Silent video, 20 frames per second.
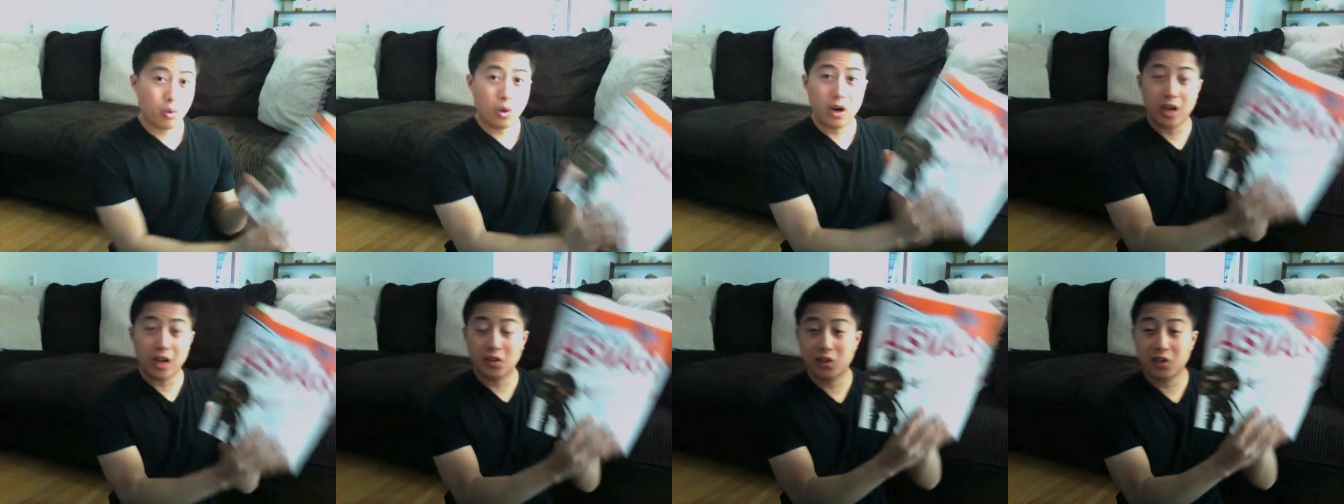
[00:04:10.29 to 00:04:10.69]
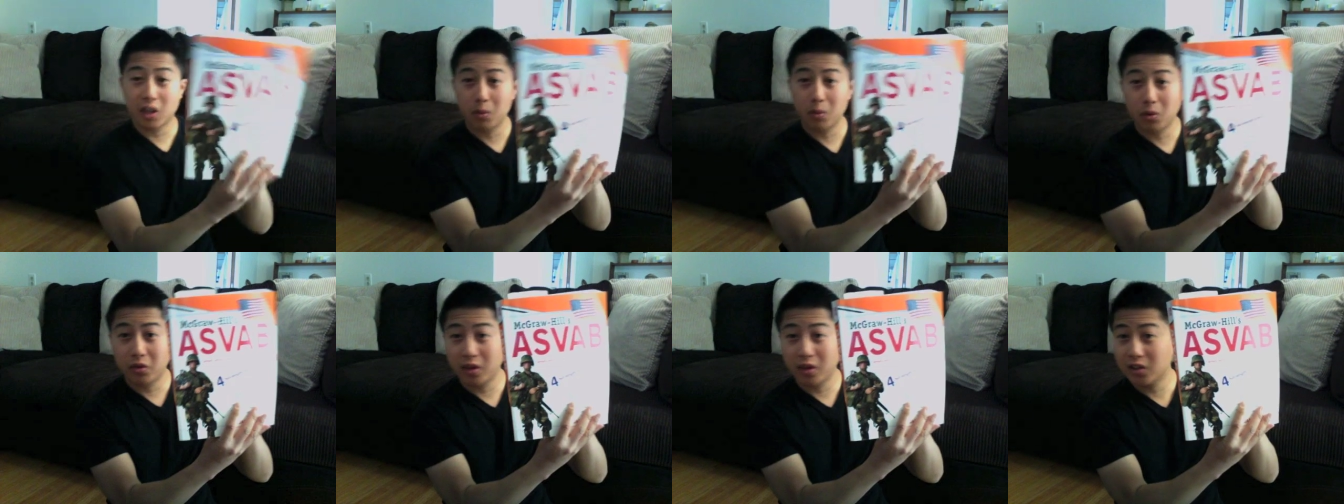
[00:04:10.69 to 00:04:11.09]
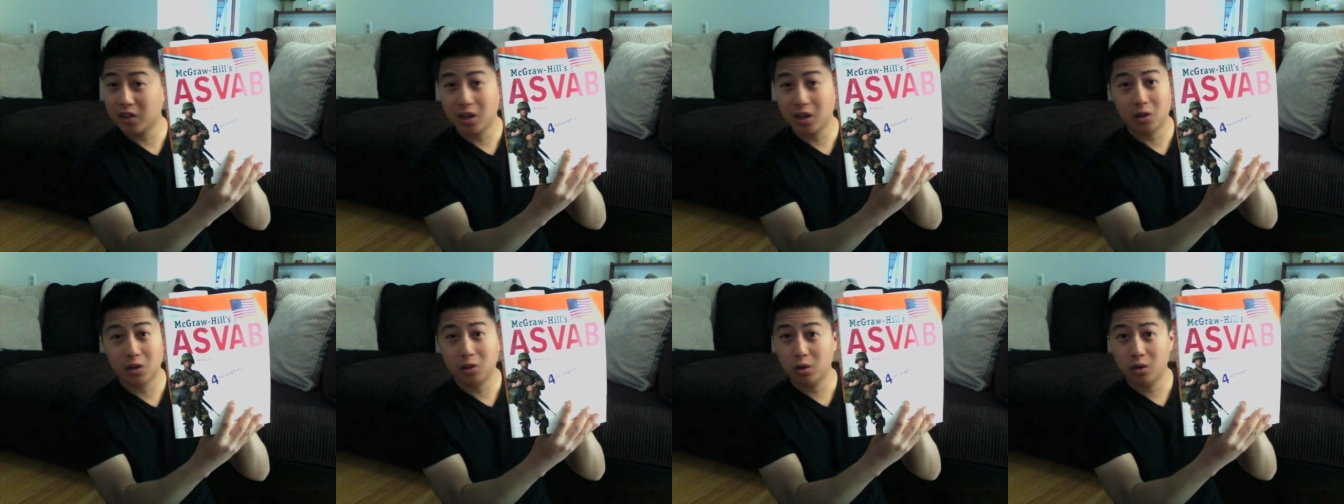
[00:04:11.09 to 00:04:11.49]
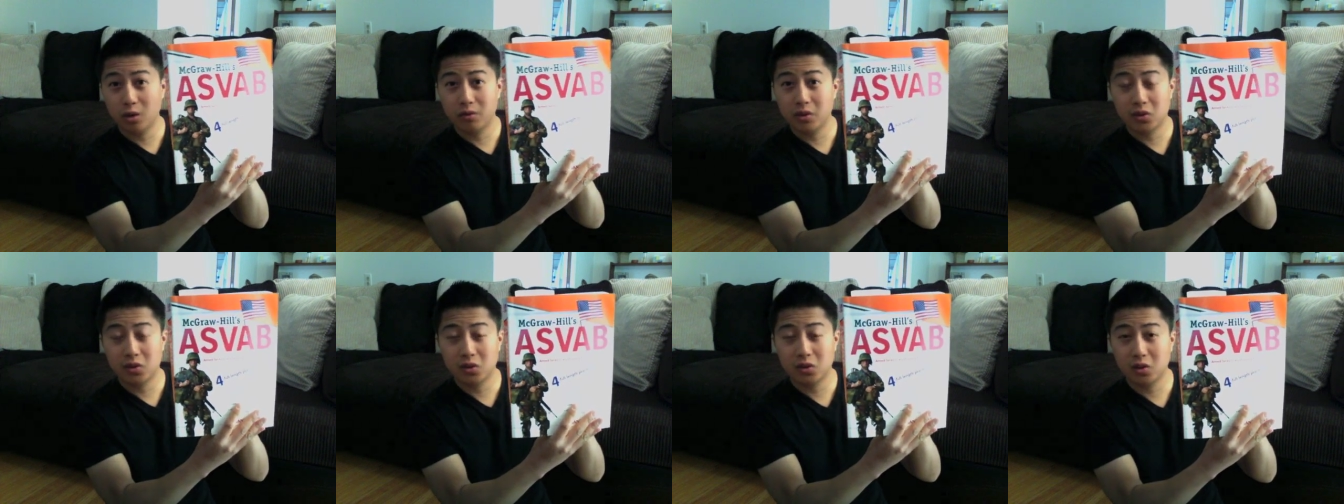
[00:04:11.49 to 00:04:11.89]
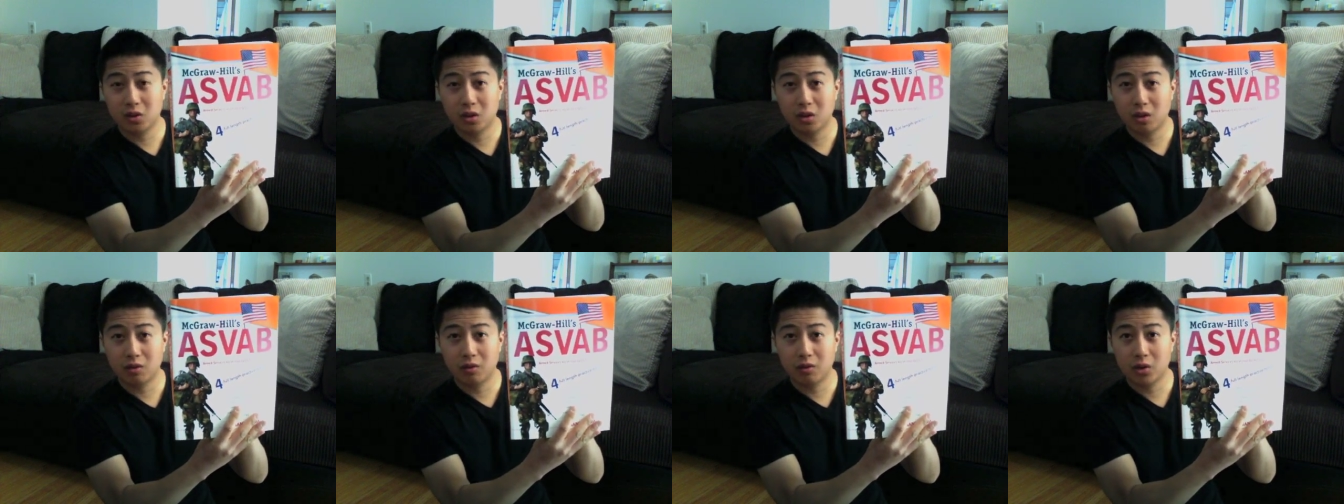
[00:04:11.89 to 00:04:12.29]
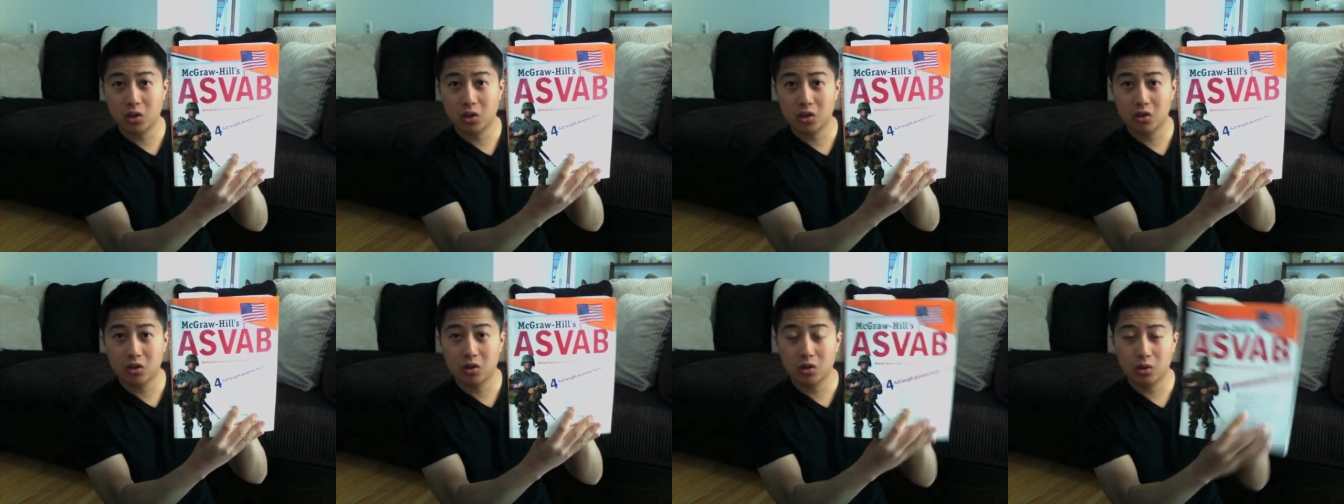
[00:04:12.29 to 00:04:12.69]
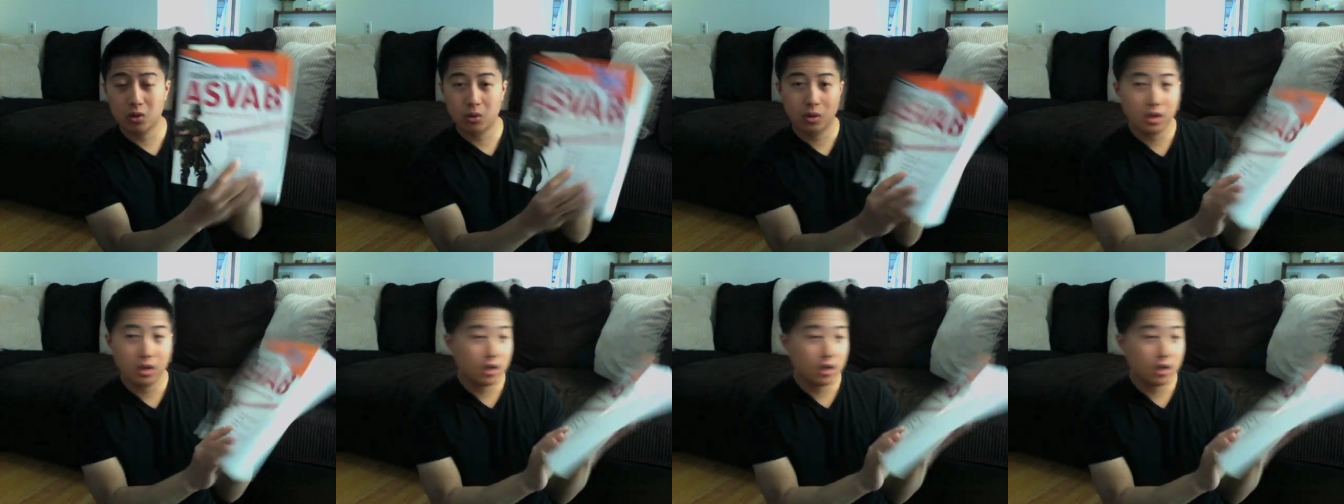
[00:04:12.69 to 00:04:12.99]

And same with this. I don't know if this is the current version too.